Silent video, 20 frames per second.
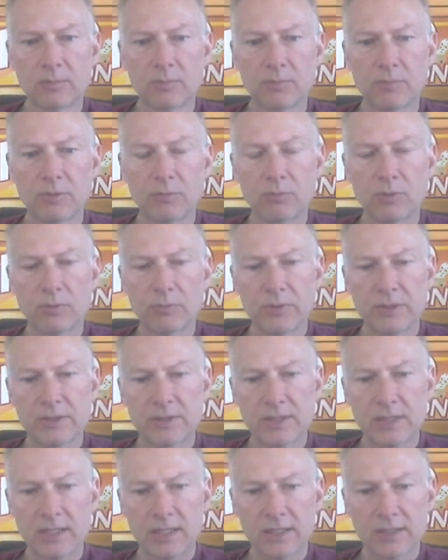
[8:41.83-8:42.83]
But what we
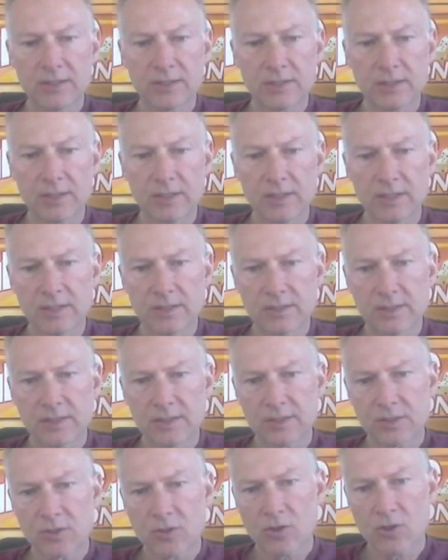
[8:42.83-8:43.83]
see is
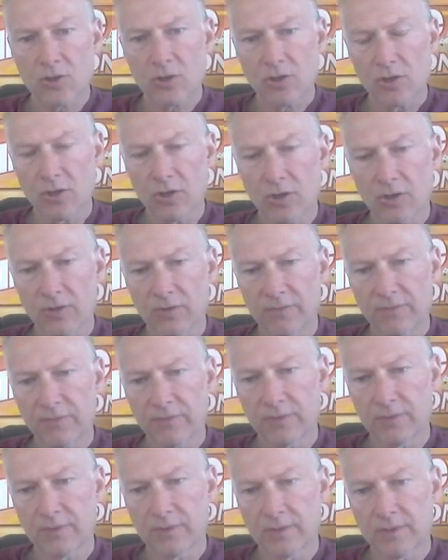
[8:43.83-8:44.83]
this curve.
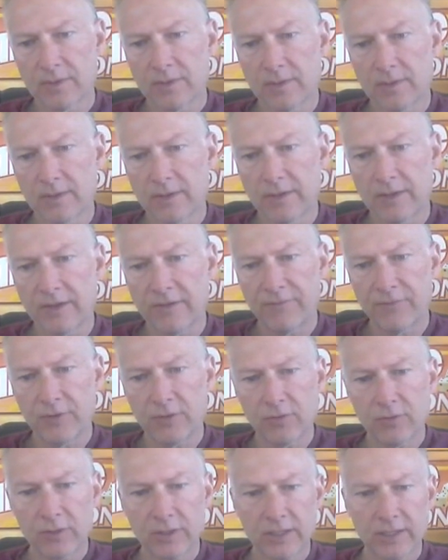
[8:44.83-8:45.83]
If
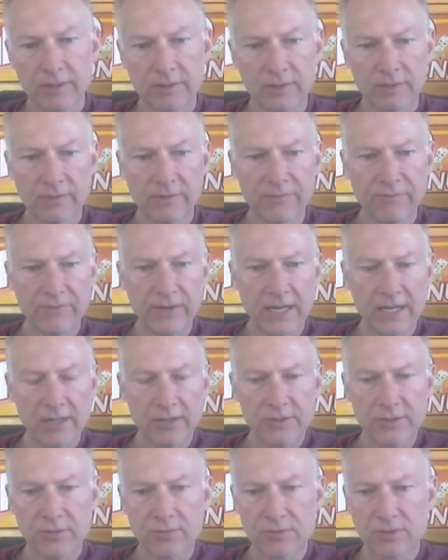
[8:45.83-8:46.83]
you look at the
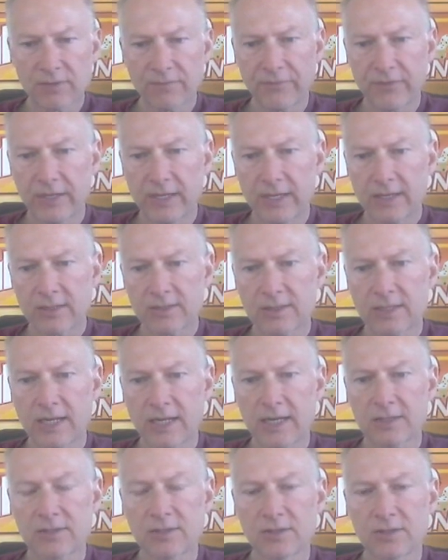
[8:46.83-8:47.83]
values of the
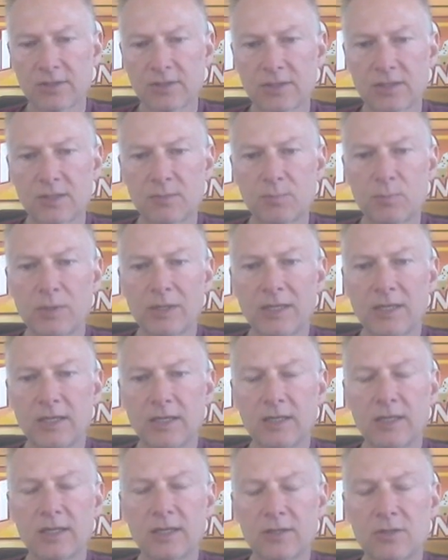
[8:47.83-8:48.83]
x-axis, it's
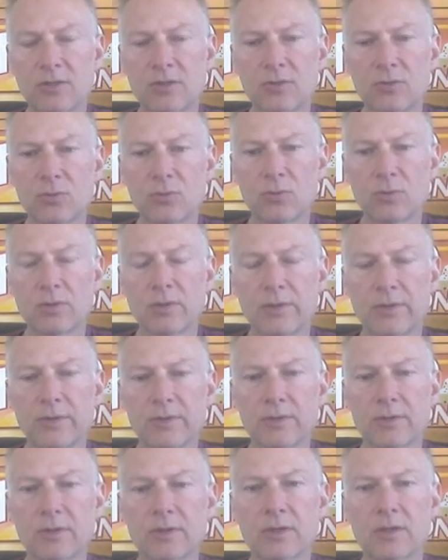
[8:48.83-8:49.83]
beginning to
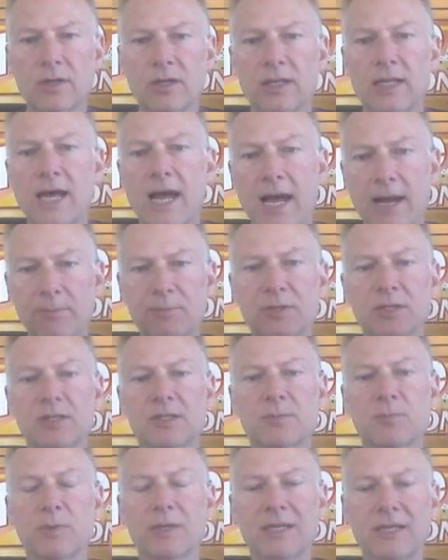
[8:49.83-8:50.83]
collapse.
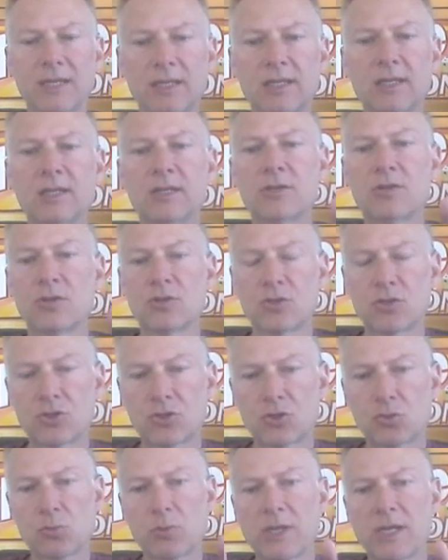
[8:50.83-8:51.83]
It's beginning to
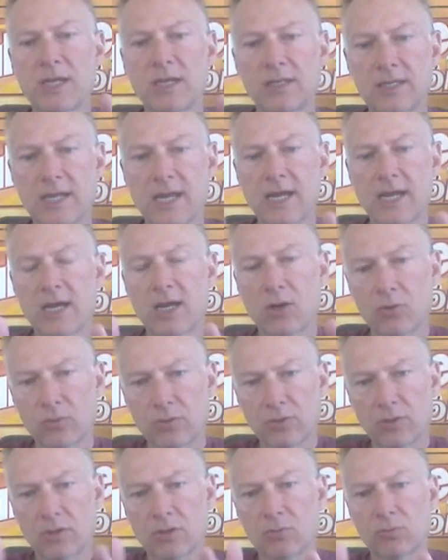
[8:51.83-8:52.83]
shrink
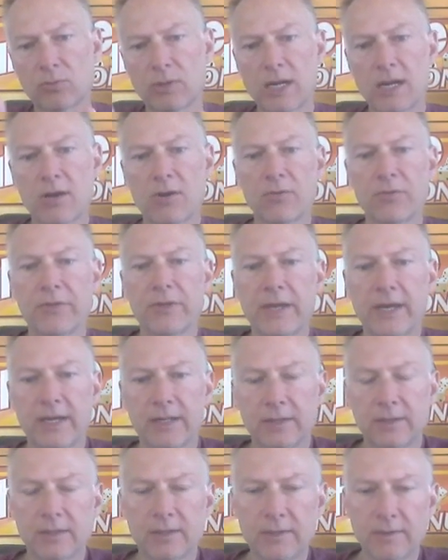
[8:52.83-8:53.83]
down around
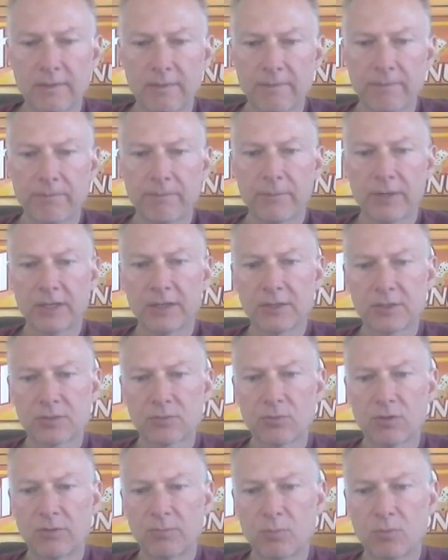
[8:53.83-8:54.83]
that
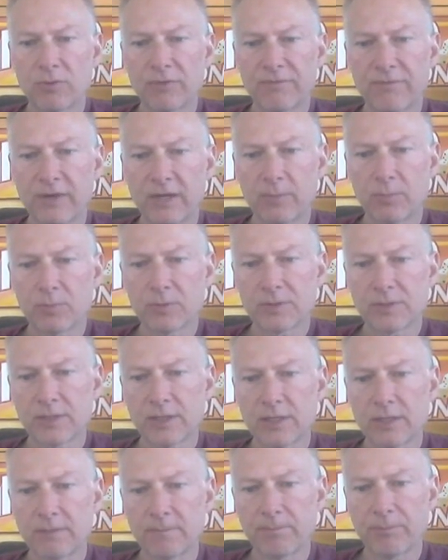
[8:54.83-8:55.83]

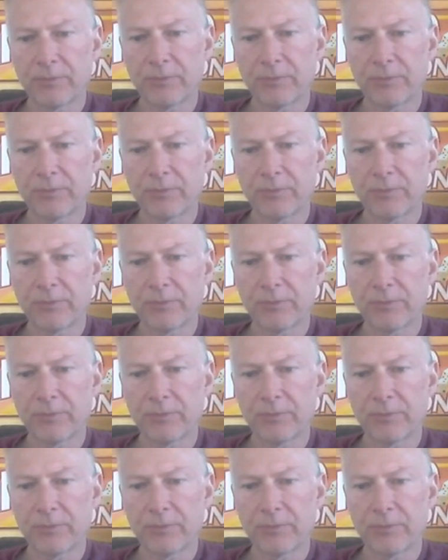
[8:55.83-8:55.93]
-12.5%.